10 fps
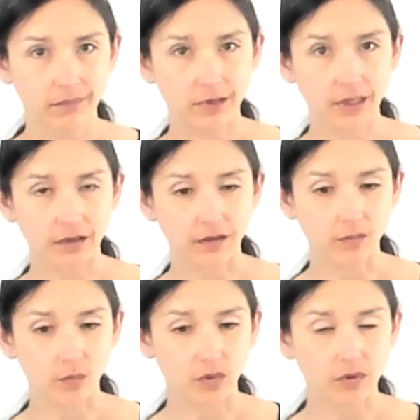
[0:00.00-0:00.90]

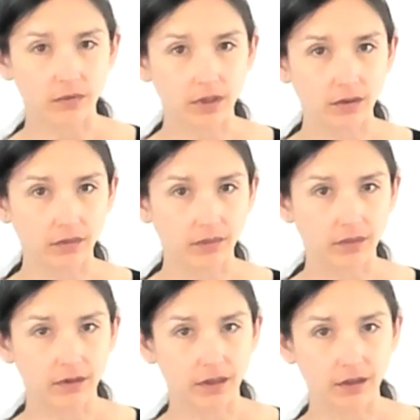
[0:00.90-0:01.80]
nothing more real
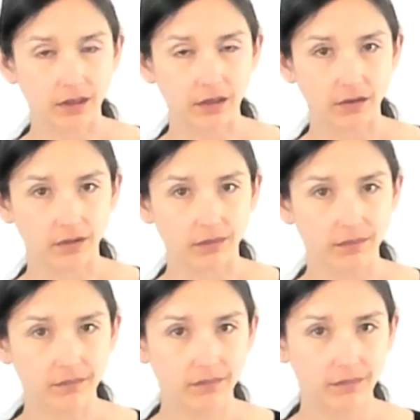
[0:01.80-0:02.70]
than the other.
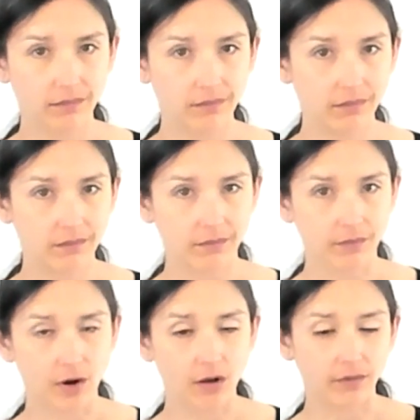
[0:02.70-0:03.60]

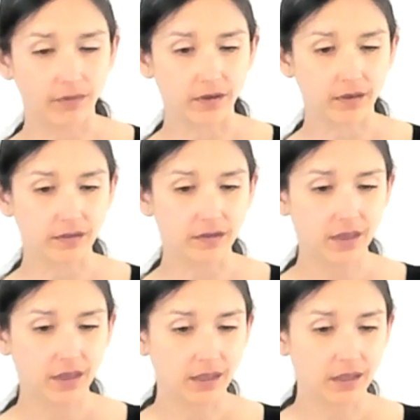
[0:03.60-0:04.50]
All of this
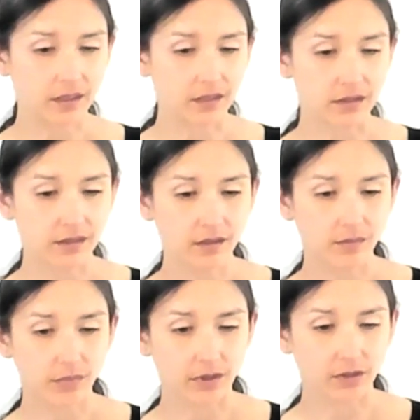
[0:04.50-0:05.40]
is
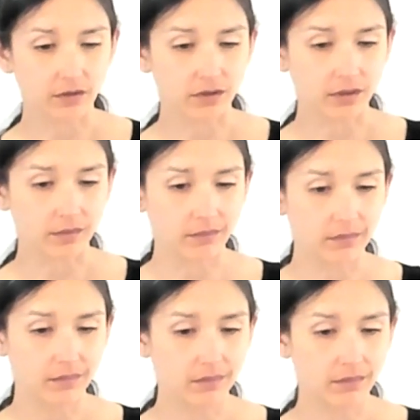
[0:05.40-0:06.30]
but a dream.
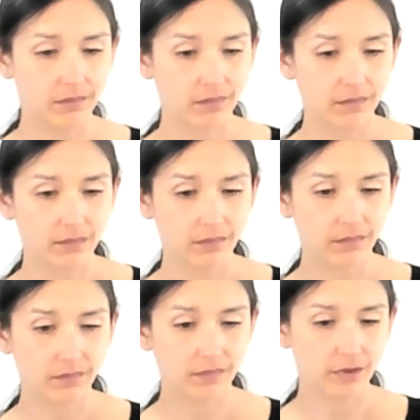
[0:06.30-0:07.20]

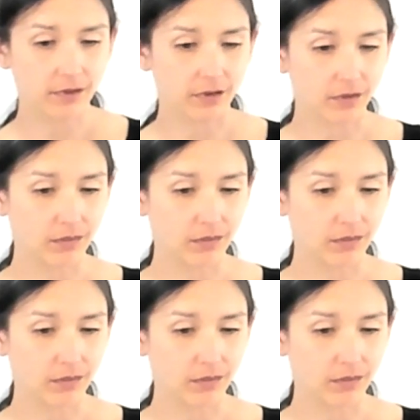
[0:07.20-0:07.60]
So,